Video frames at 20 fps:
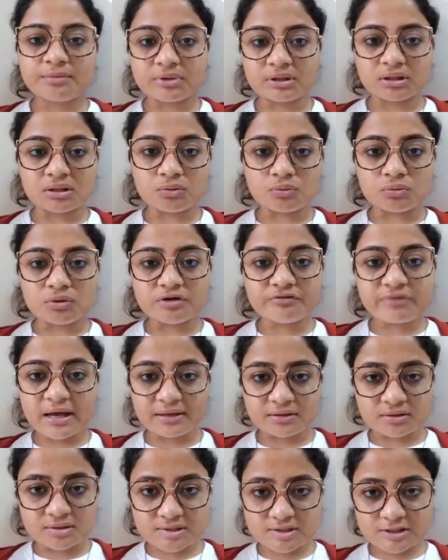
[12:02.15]
particular
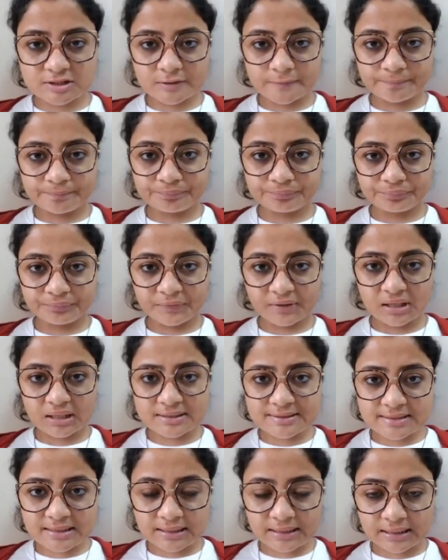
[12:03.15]
virus,
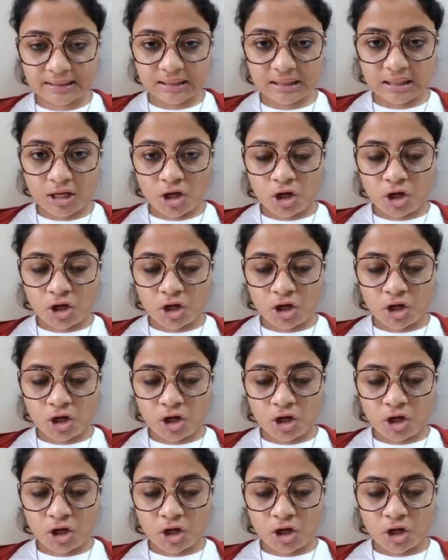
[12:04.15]
isn't it?